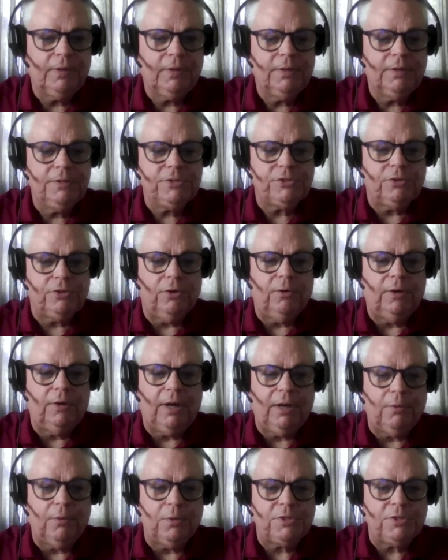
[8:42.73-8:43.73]
So
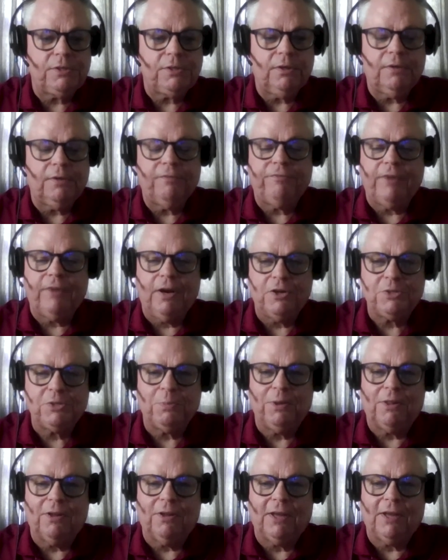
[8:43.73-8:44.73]
I was a fire
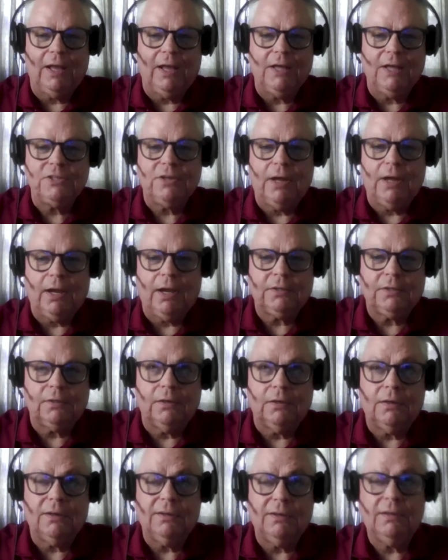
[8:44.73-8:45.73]
sprinkler
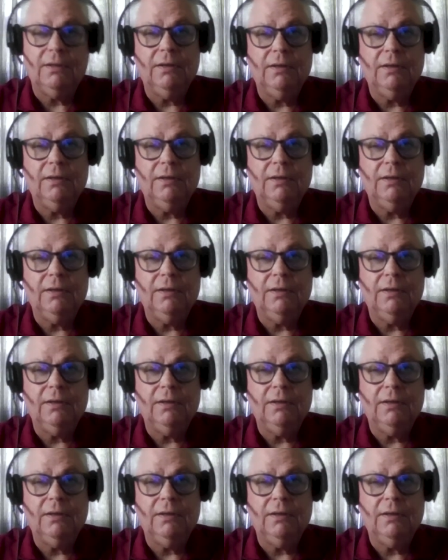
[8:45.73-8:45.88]
contractor